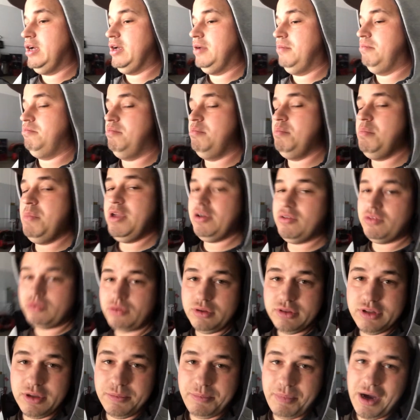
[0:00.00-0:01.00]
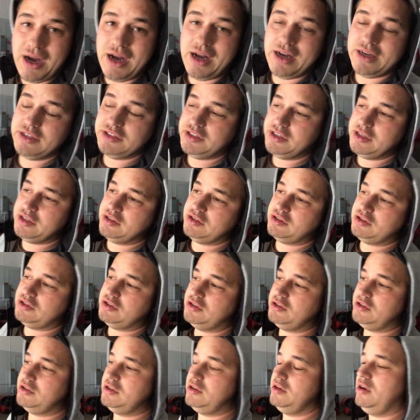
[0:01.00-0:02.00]
mineral
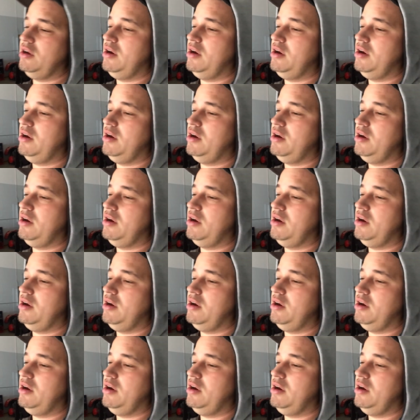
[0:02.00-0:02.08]
deposits,